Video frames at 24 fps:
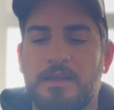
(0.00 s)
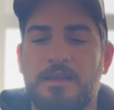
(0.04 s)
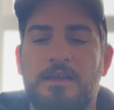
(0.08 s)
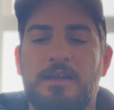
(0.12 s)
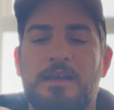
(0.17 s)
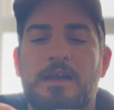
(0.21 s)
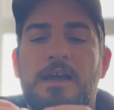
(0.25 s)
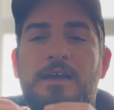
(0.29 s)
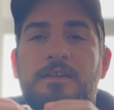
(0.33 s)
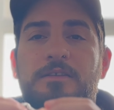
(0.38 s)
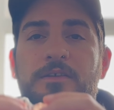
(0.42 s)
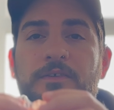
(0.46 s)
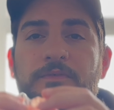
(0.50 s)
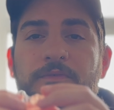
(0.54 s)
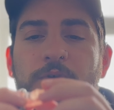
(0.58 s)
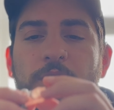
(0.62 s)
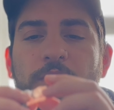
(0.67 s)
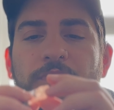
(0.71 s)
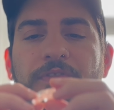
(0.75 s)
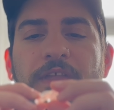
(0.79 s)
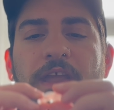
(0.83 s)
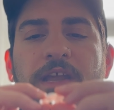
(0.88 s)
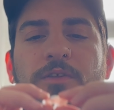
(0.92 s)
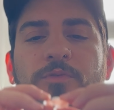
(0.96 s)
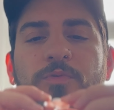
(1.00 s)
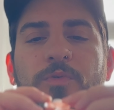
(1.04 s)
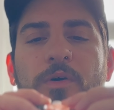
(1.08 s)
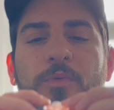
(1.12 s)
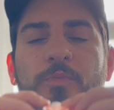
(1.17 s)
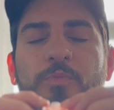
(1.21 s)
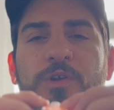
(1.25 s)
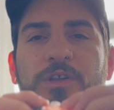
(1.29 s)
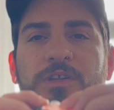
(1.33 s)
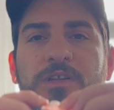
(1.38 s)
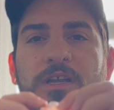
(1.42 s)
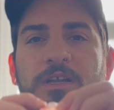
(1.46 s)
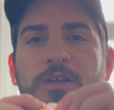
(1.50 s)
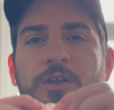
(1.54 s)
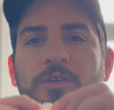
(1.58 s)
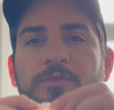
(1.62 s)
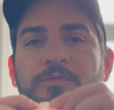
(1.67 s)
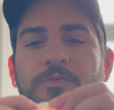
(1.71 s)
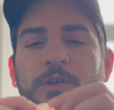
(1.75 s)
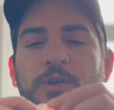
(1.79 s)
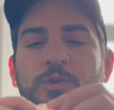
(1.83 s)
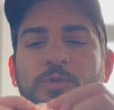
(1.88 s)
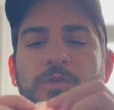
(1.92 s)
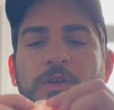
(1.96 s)
And I've got this one which I use
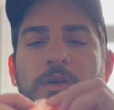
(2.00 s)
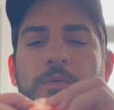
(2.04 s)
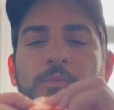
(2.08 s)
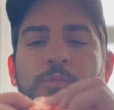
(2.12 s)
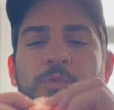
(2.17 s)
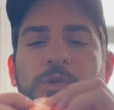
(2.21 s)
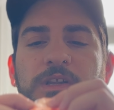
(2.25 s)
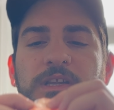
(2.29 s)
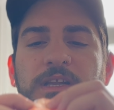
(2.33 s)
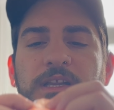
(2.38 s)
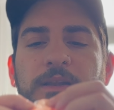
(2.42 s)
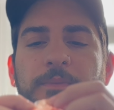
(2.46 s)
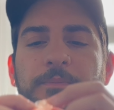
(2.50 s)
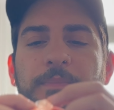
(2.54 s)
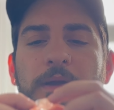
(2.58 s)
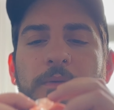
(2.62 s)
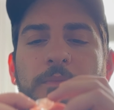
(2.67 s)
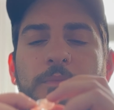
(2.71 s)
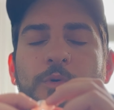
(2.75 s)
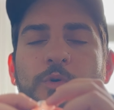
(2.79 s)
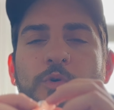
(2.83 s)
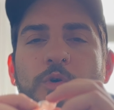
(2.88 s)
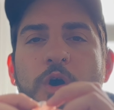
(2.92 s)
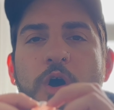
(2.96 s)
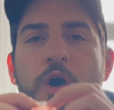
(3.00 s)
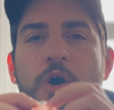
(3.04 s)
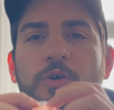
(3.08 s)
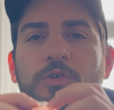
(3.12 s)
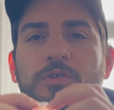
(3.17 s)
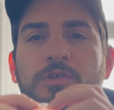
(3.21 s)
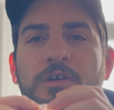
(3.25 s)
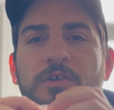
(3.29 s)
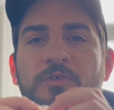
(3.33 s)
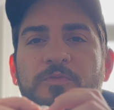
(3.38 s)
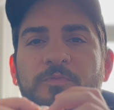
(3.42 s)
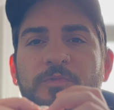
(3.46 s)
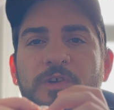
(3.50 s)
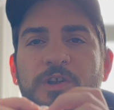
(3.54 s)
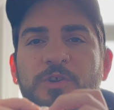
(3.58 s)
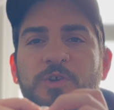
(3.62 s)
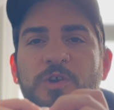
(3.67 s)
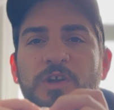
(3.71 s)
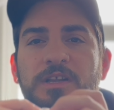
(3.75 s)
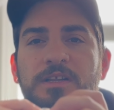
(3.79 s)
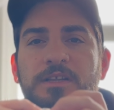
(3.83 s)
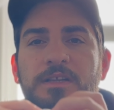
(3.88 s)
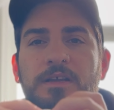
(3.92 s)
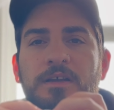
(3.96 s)
for the gym, which is a bit more harder and
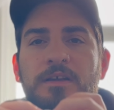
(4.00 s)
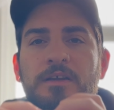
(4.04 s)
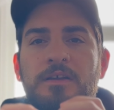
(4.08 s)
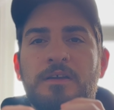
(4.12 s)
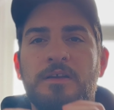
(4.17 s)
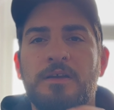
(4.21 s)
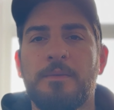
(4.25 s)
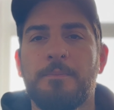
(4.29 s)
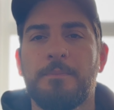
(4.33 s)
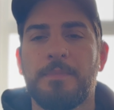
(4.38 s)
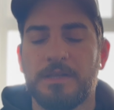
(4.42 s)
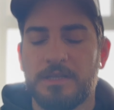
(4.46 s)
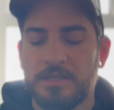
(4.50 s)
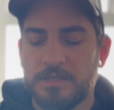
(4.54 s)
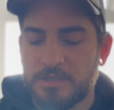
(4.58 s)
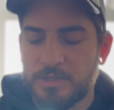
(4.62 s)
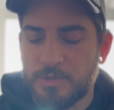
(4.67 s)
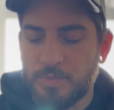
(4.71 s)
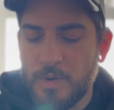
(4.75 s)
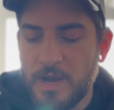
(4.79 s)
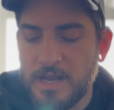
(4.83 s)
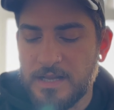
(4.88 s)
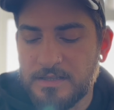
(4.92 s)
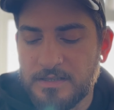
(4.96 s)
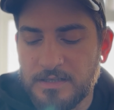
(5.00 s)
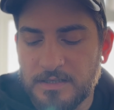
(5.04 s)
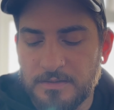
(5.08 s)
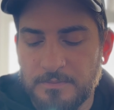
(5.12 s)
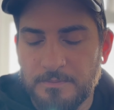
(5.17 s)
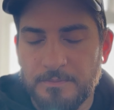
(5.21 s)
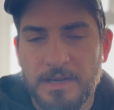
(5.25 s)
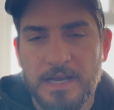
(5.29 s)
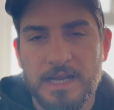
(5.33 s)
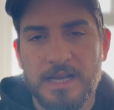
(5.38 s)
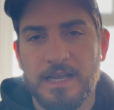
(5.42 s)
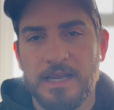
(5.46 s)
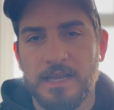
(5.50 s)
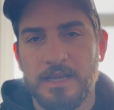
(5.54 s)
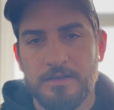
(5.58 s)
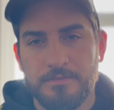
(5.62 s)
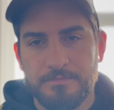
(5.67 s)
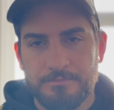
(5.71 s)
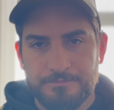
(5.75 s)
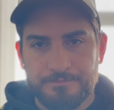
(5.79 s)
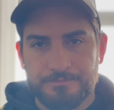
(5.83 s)
rigid, but the sweat doesn't make it